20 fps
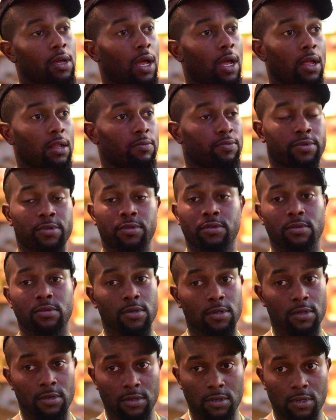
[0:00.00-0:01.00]

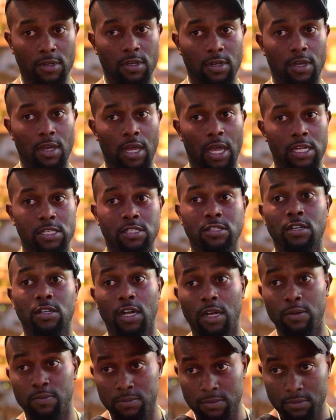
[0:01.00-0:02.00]
I stood
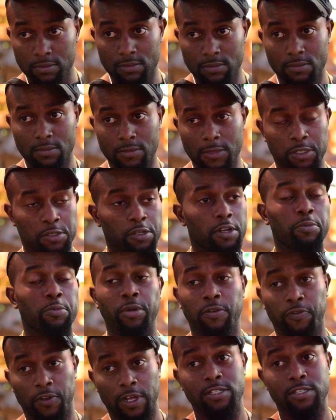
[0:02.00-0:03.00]
up. Big fella.